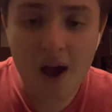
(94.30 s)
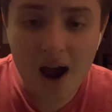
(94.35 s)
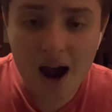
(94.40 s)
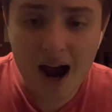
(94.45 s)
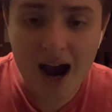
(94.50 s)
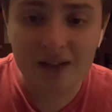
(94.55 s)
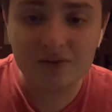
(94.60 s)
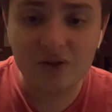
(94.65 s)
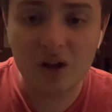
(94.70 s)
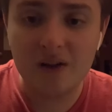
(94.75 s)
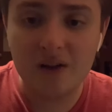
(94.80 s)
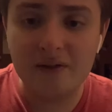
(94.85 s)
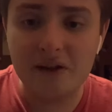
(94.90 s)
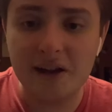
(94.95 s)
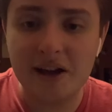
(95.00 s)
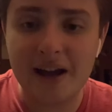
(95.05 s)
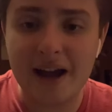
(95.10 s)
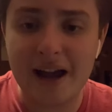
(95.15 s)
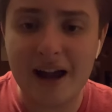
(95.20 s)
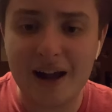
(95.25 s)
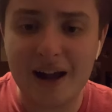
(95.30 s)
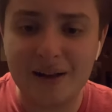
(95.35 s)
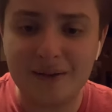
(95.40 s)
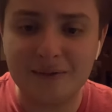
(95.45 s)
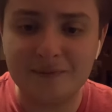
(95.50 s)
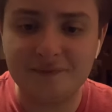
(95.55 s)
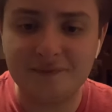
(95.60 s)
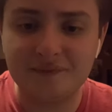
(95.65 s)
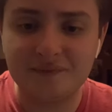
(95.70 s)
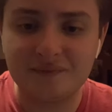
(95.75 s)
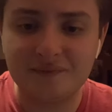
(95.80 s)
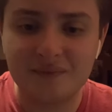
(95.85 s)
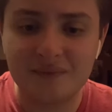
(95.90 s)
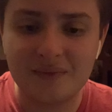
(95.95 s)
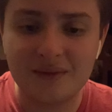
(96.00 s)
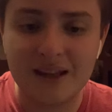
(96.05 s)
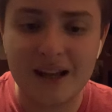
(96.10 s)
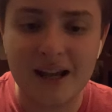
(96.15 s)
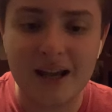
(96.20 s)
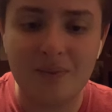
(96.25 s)
I love it. And
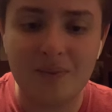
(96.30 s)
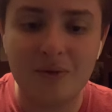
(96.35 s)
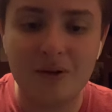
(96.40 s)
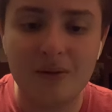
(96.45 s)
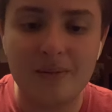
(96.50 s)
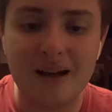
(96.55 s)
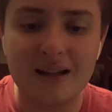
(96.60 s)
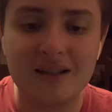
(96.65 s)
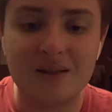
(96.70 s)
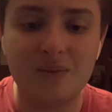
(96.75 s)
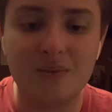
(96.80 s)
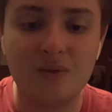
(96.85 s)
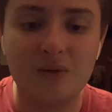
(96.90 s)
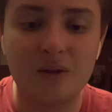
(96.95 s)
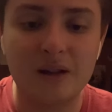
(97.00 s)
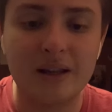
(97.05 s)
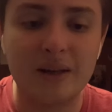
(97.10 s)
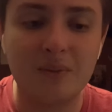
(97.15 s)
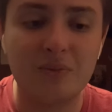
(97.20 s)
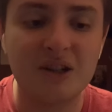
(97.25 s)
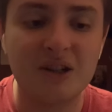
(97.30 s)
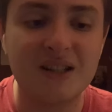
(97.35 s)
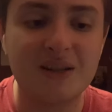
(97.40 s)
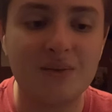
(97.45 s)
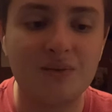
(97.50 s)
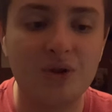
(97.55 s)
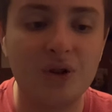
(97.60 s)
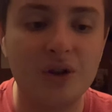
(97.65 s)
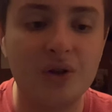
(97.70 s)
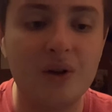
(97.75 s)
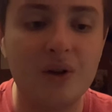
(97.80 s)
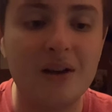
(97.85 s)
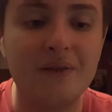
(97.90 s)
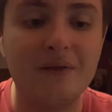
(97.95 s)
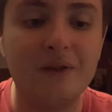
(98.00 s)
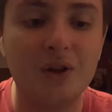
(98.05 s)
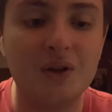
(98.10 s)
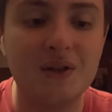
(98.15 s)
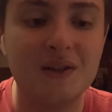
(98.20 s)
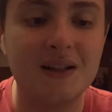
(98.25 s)
they bring some really great
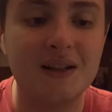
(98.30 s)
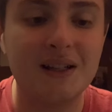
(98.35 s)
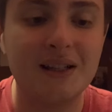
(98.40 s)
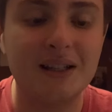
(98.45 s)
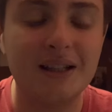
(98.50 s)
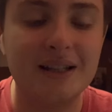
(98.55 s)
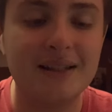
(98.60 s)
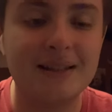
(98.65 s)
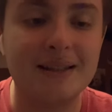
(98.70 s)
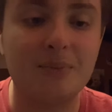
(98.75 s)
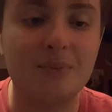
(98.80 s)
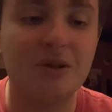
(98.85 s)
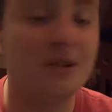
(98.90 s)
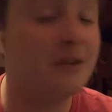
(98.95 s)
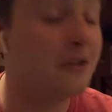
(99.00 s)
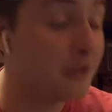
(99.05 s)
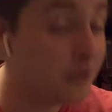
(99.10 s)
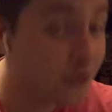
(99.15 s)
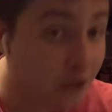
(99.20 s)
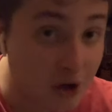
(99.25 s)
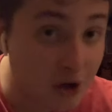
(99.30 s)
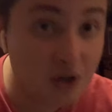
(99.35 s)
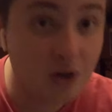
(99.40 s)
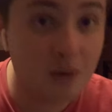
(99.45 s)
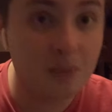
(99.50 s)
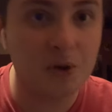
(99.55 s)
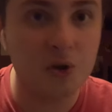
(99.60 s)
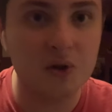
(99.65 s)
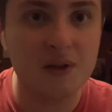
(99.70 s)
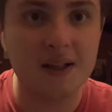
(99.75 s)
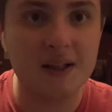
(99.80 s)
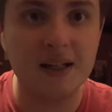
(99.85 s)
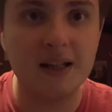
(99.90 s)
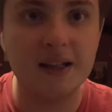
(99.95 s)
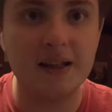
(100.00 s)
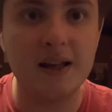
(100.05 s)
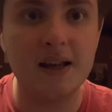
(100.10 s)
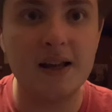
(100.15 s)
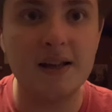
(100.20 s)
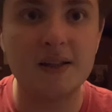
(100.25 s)
villains into this. They bring the Thunderbolts into
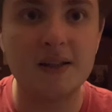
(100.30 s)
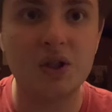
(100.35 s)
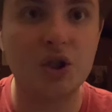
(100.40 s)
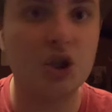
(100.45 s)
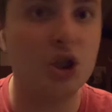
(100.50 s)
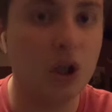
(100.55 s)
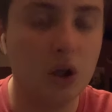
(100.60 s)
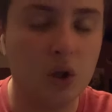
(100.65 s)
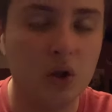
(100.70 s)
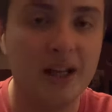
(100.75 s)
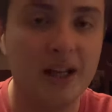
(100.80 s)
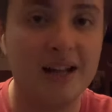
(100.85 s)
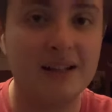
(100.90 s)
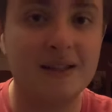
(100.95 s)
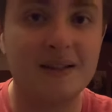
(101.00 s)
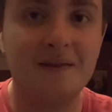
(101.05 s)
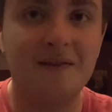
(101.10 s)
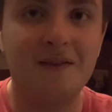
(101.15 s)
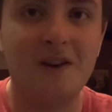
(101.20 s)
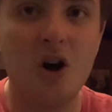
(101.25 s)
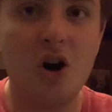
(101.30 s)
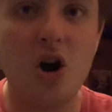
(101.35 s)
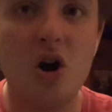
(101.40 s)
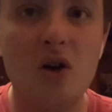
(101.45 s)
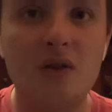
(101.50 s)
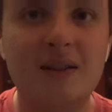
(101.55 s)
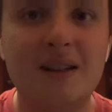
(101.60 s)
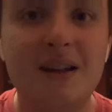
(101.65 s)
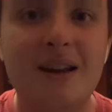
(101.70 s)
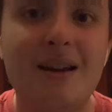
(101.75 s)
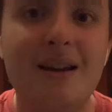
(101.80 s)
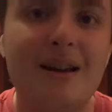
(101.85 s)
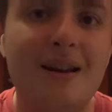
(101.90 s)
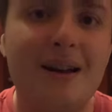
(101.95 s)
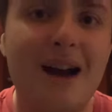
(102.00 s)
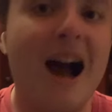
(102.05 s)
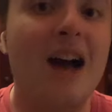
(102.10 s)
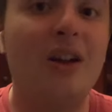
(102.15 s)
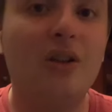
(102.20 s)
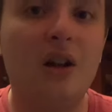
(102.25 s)
this. Shield gets involved.
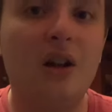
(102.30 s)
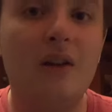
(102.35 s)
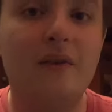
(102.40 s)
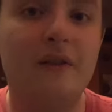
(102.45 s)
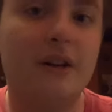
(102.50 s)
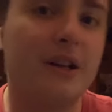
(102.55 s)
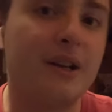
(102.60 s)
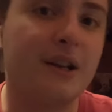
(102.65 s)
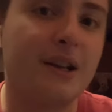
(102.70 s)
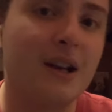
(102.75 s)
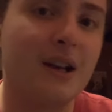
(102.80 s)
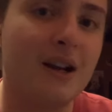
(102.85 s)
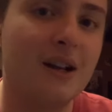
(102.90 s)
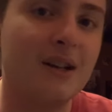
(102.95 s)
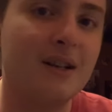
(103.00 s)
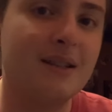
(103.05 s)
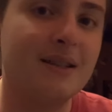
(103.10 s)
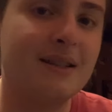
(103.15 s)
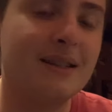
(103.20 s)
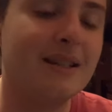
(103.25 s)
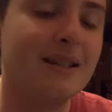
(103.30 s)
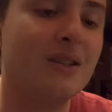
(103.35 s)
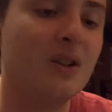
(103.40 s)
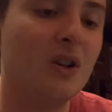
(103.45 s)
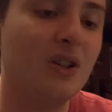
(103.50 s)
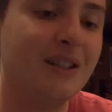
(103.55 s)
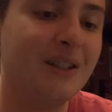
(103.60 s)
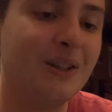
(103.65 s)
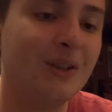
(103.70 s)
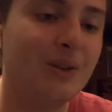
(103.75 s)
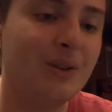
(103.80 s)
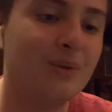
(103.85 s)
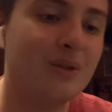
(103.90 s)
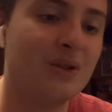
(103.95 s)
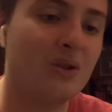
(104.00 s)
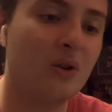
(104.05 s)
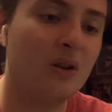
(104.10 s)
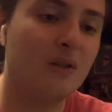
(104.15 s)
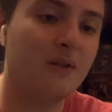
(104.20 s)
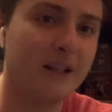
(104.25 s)
I love it, because it's all dealing with
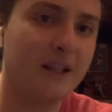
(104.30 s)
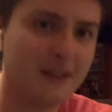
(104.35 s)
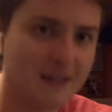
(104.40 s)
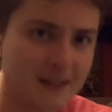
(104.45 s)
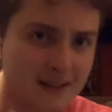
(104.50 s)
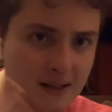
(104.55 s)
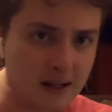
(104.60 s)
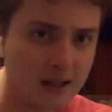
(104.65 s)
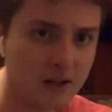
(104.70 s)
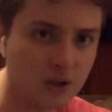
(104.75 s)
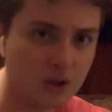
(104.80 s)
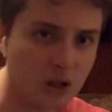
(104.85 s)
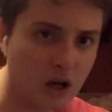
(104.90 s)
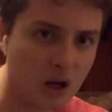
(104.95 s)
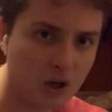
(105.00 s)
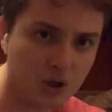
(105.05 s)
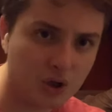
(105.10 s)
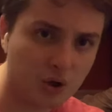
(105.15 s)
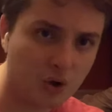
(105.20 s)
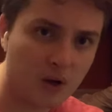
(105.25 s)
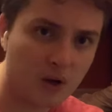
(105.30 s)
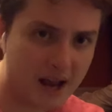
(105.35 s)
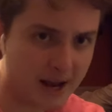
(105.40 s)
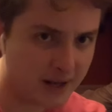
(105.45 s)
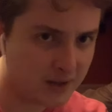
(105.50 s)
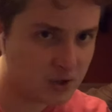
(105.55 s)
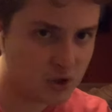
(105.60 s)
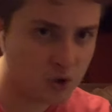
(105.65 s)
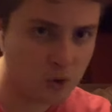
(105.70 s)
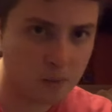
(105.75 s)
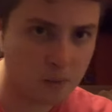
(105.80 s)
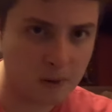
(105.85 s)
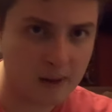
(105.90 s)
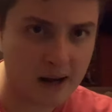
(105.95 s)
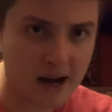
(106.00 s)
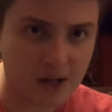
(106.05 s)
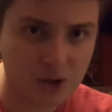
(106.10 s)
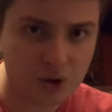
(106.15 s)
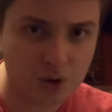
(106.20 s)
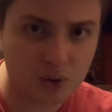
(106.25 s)
sort of like the psychological and
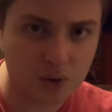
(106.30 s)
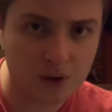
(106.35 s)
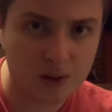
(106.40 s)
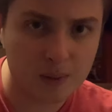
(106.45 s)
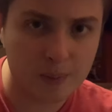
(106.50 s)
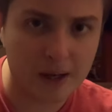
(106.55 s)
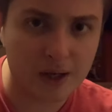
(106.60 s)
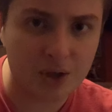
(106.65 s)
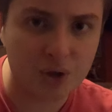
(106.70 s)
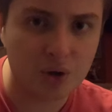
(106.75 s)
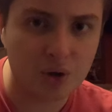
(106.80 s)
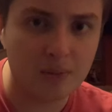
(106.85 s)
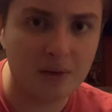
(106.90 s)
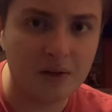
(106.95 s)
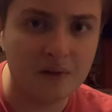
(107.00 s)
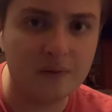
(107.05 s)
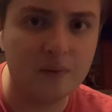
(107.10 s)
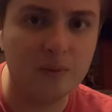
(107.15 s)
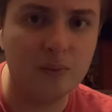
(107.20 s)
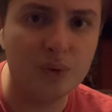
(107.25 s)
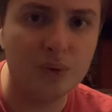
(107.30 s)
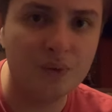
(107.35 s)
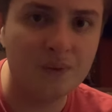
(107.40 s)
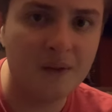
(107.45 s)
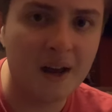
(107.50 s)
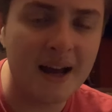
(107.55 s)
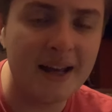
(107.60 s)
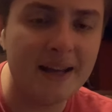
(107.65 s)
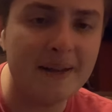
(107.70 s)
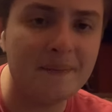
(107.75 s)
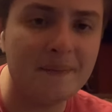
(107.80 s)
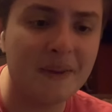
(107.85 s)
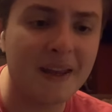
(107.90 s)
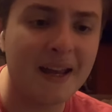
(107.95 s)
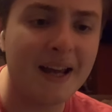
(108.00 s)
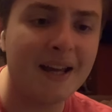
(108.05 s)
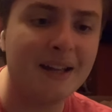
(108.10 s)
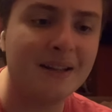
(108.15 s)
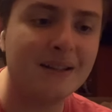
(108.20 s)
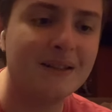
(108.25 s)
supernatural spectrum of Moon Knight,
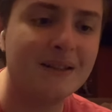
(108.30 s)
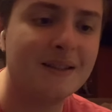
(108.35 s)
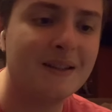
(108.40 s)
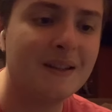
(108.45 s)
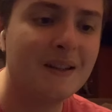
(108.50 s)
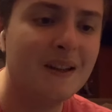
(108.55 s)
and